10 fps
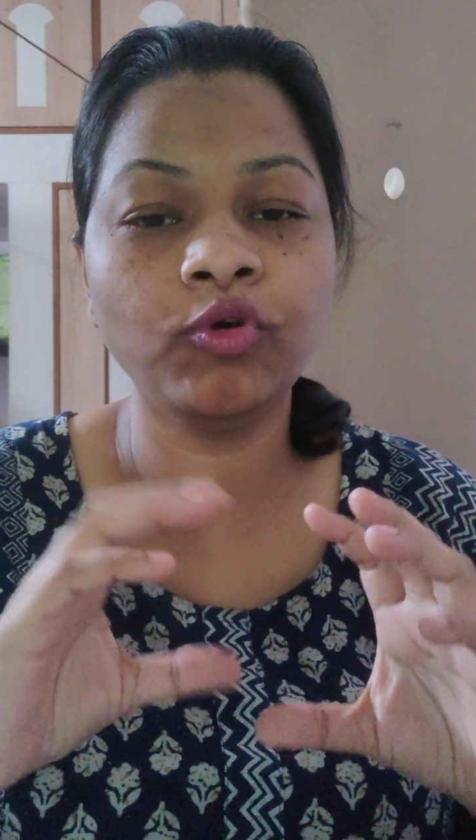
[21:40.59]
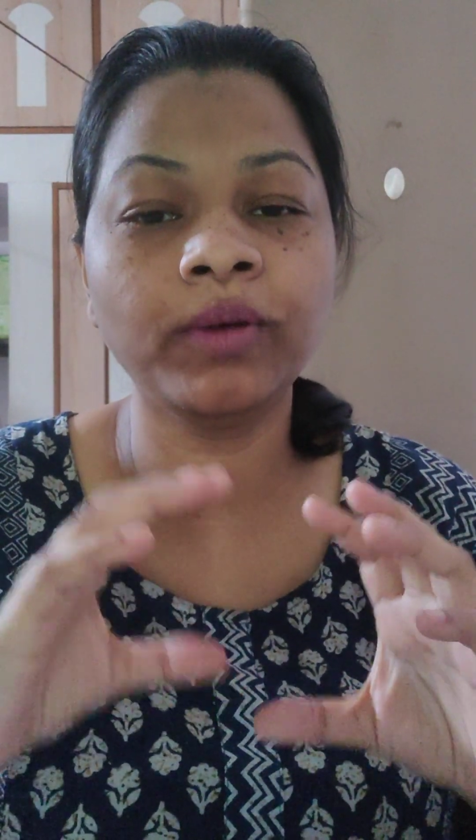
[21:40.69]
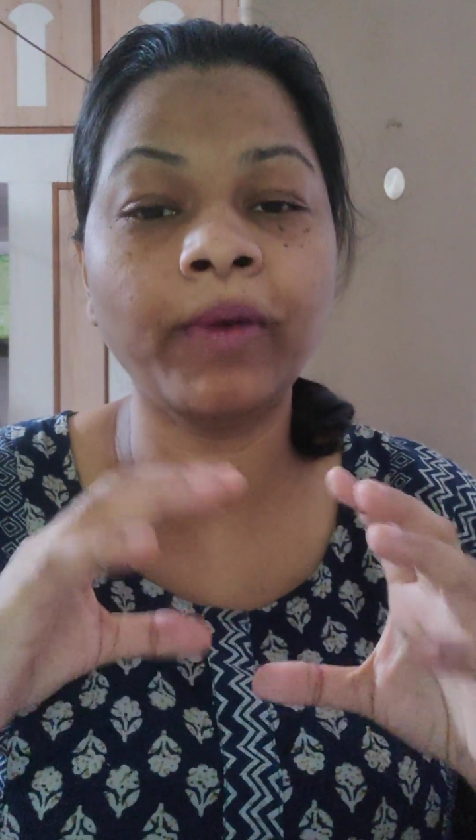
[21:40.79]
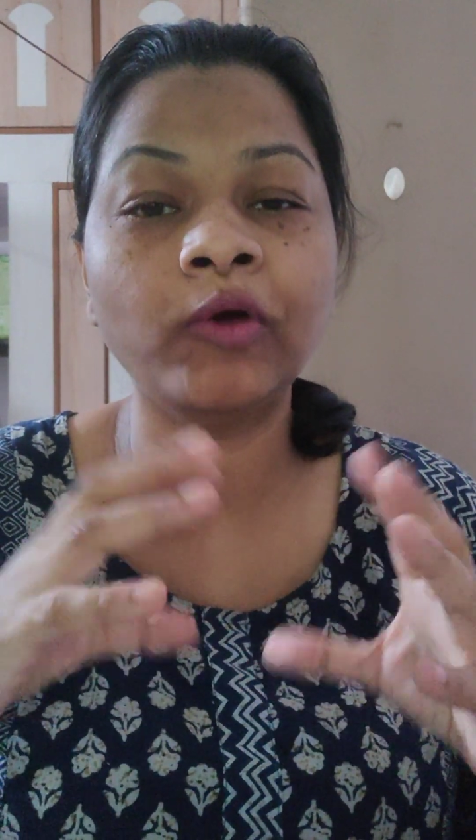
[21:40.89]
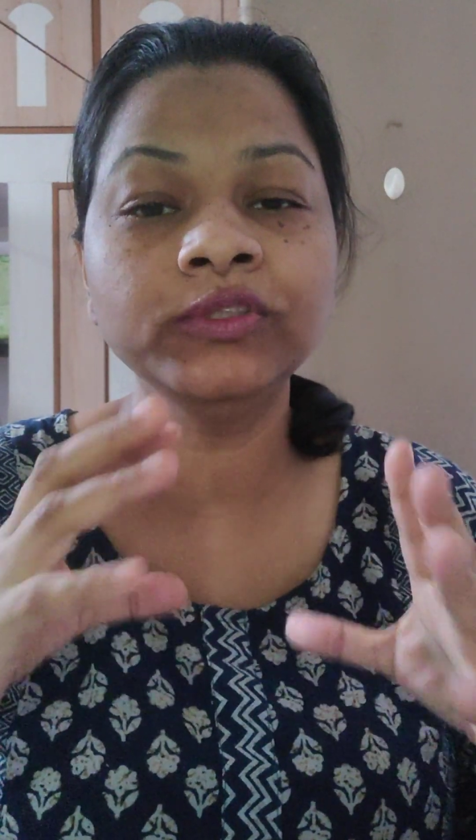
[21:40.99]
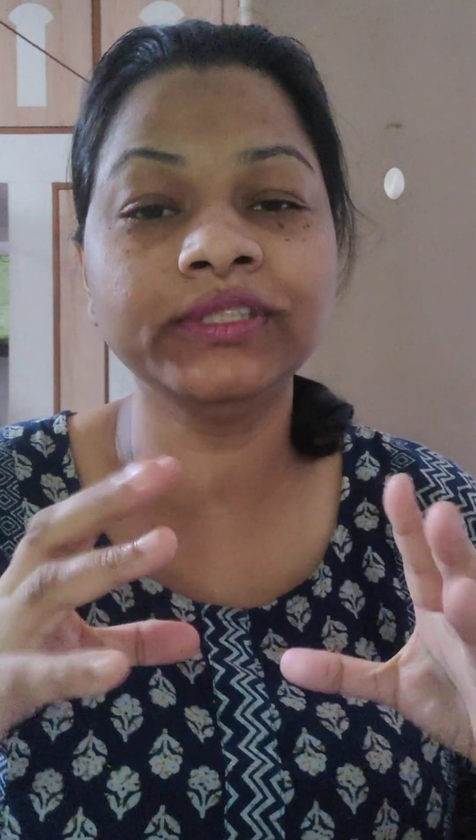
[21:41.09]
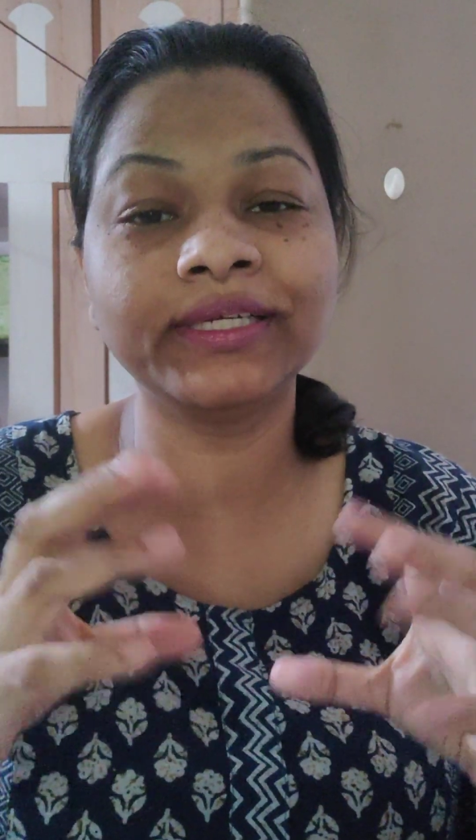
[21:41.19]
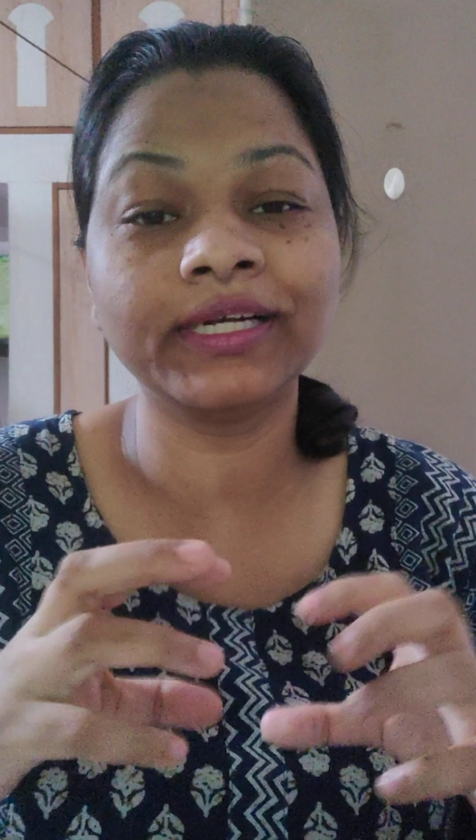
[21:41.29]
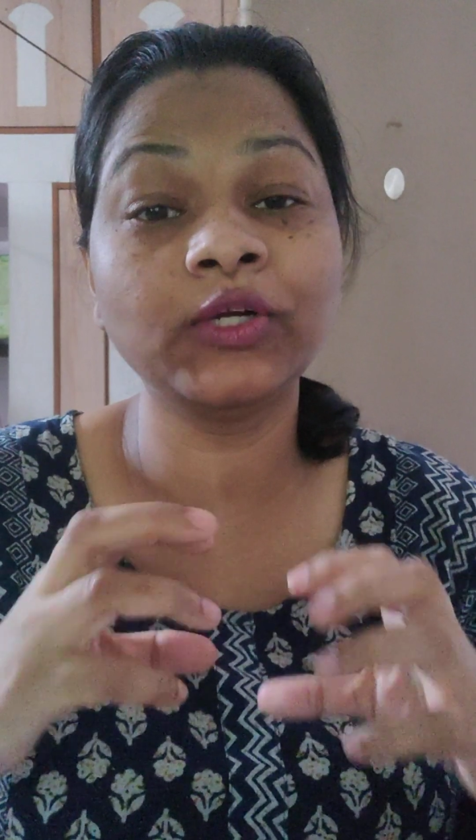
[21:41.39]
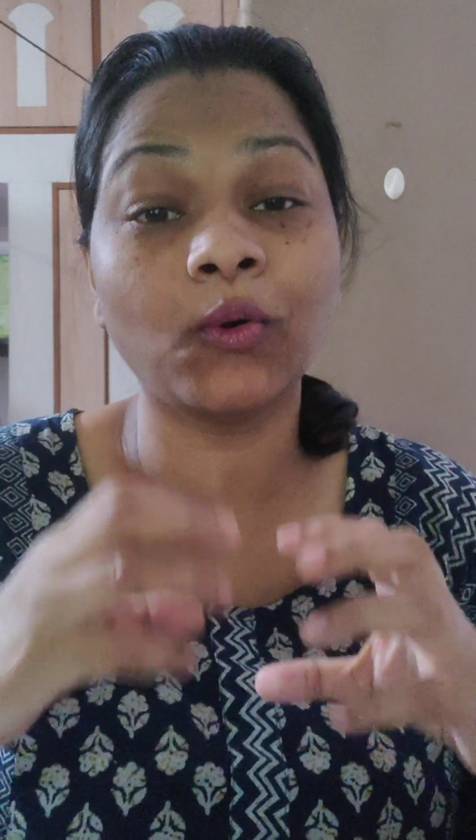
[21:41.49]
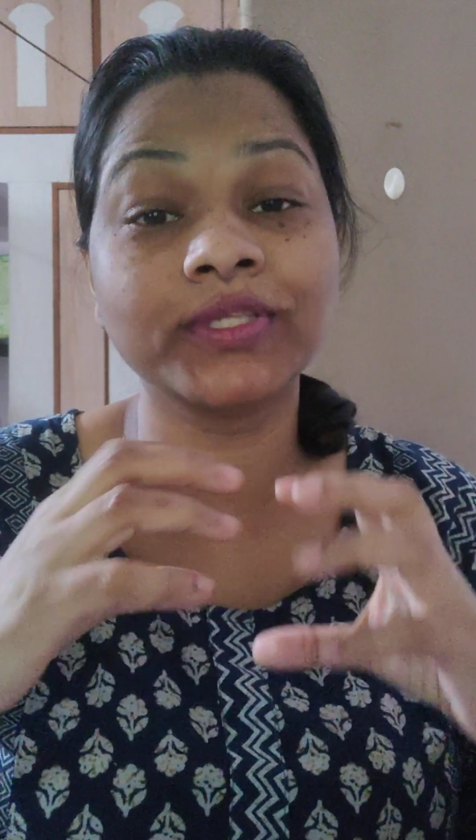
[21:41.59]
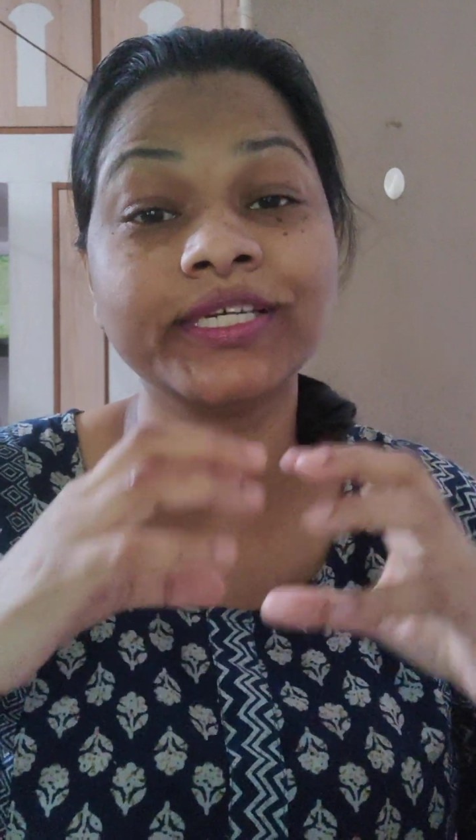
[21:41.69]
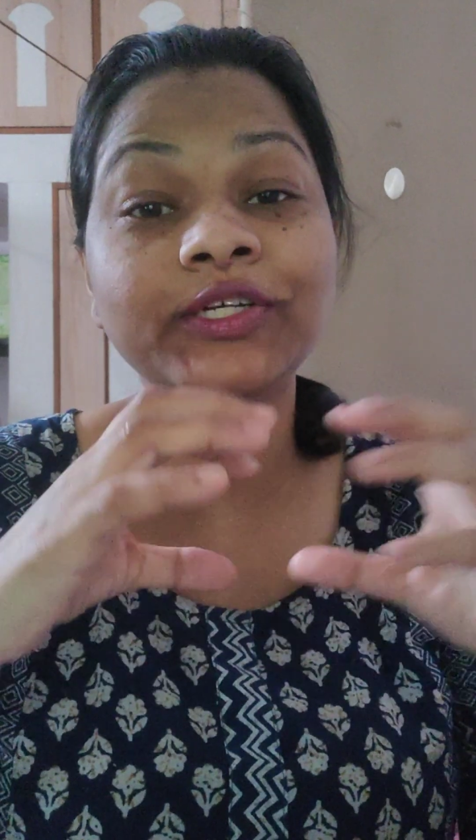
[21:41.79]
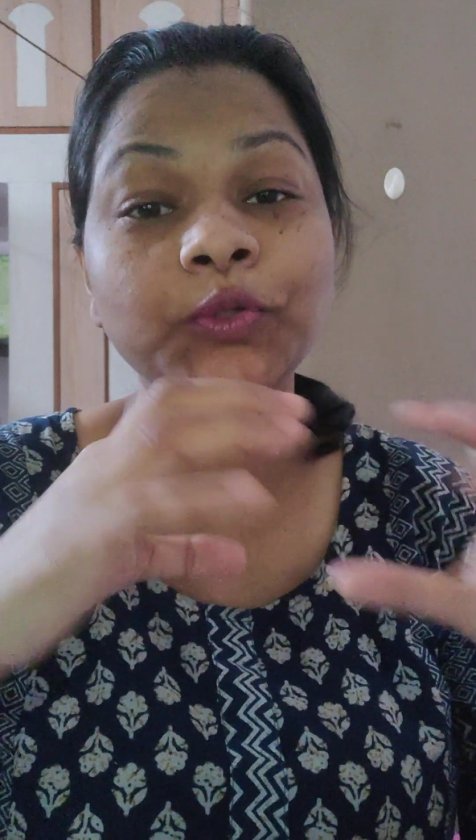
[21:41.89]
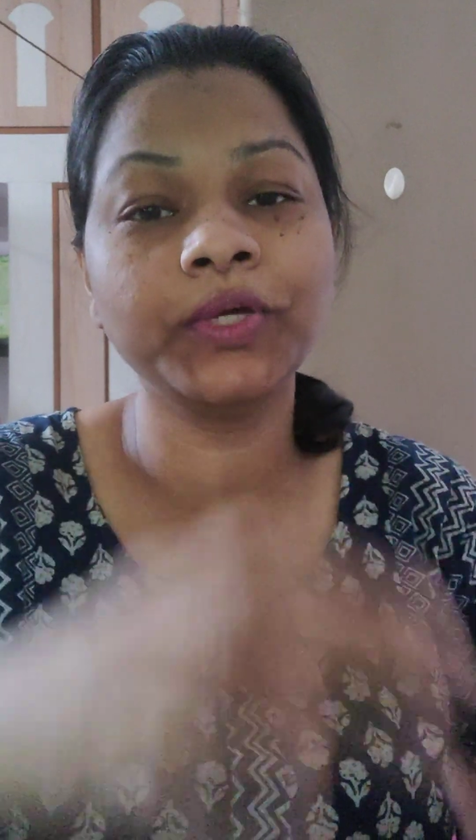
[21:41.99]
amounts that are
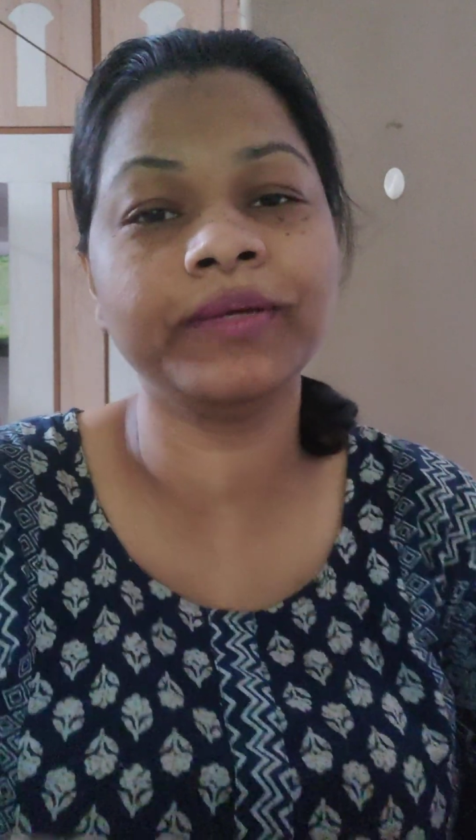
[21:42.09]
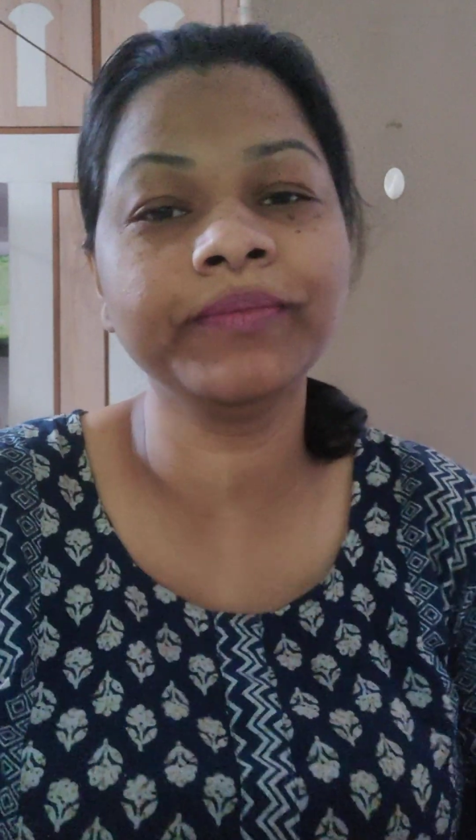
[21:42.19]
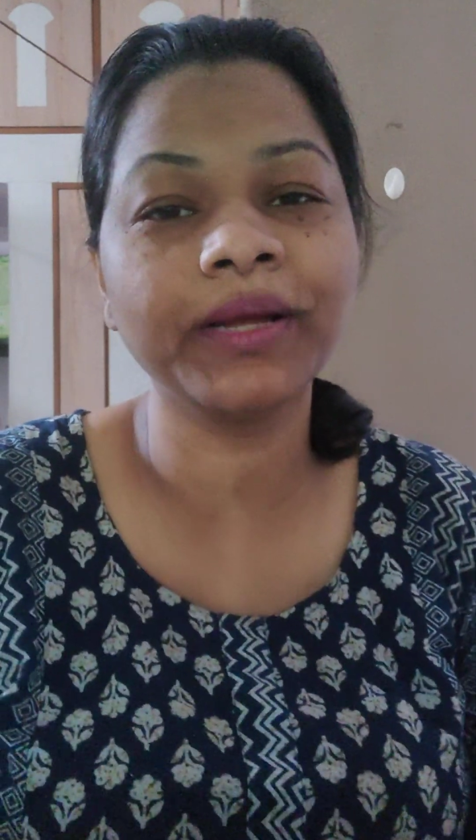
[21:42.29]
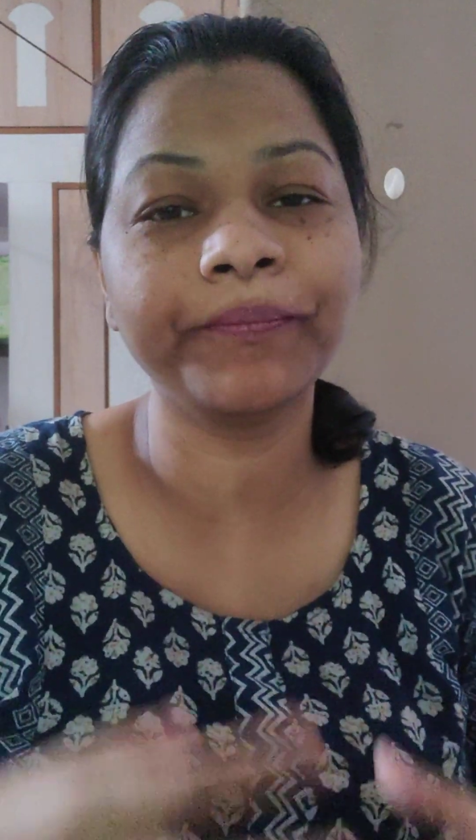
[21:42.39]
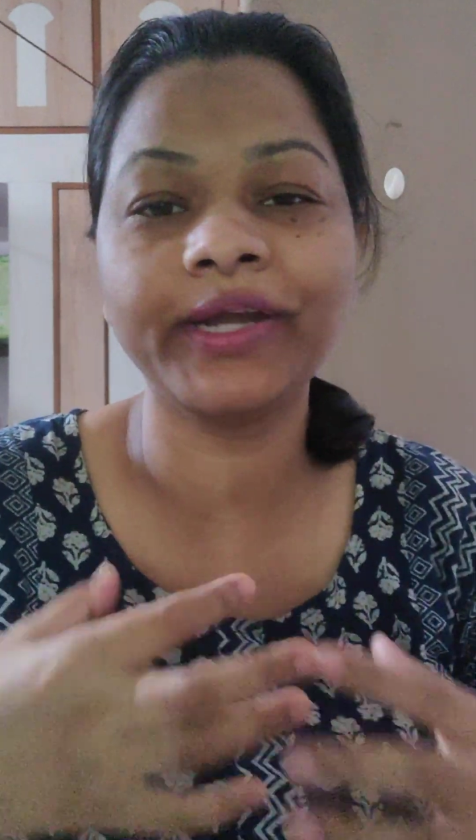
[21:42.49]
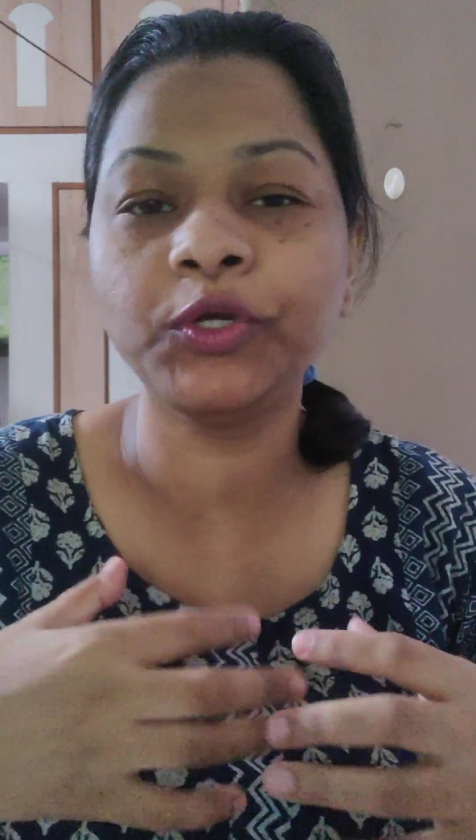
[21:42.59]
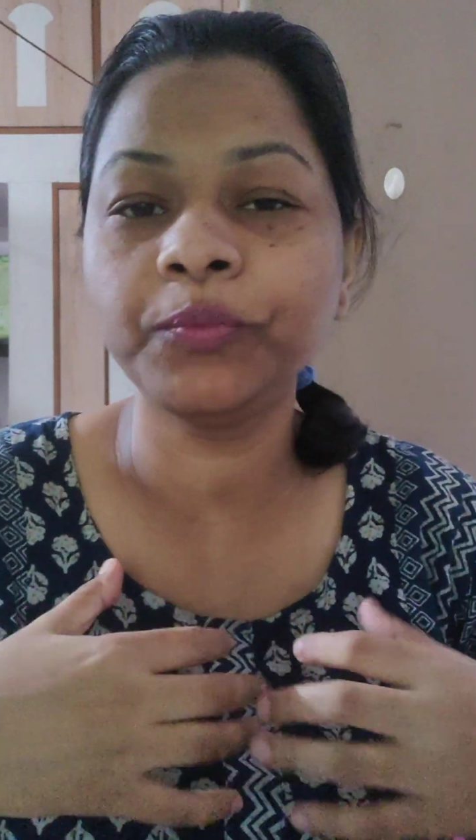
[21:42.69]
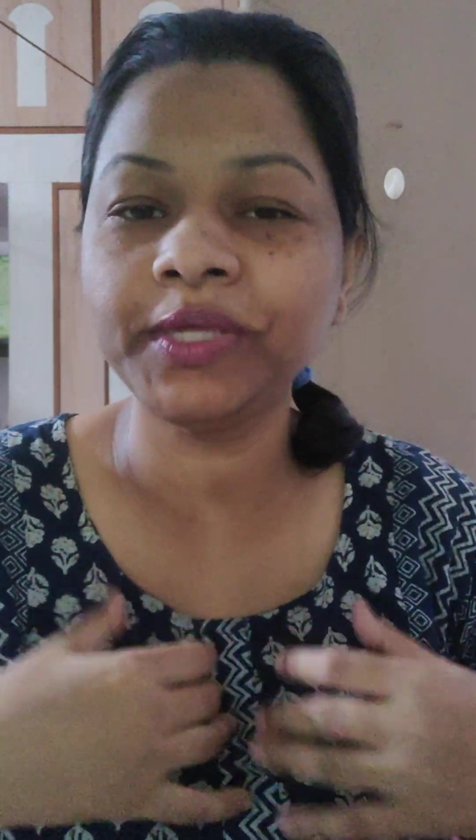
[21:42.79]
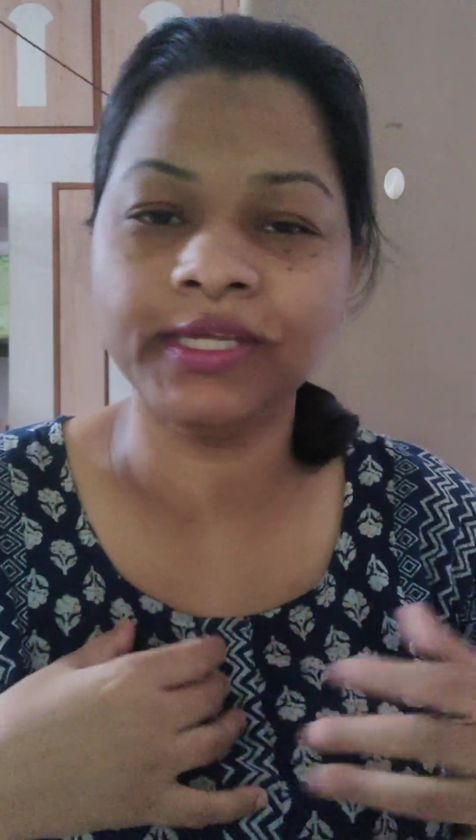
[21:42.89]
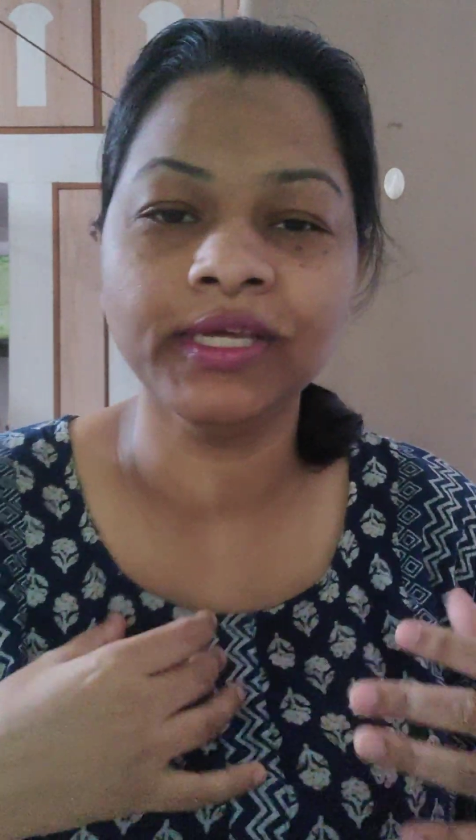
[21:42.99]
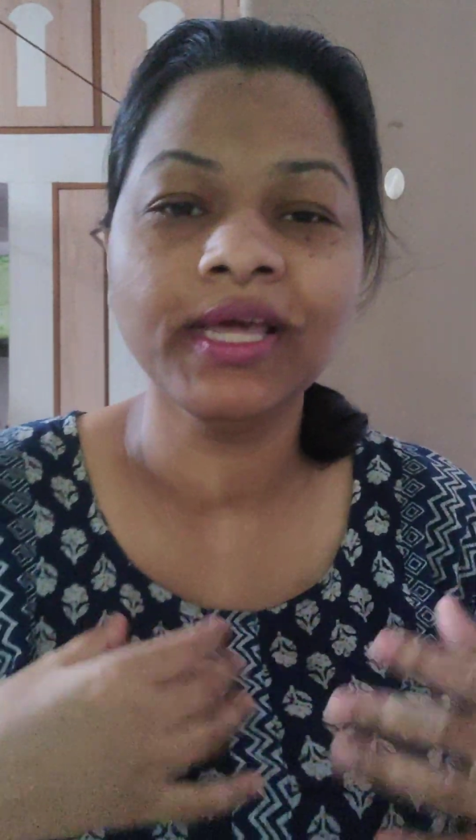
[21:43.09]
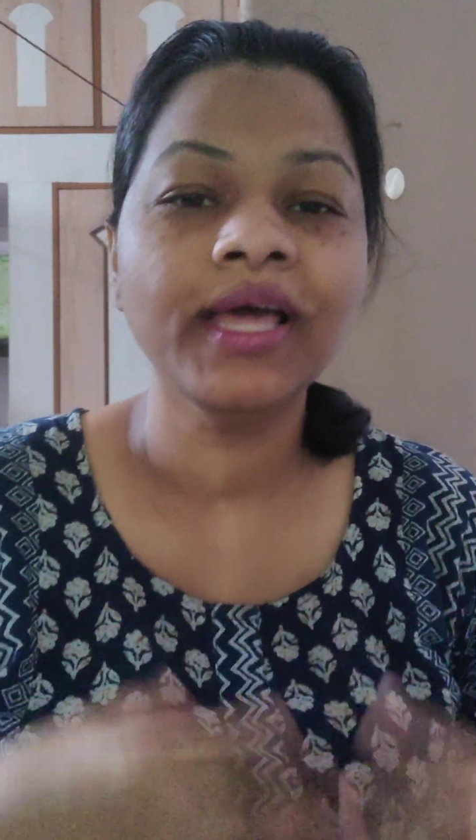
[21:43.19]
toxic to him compared to me.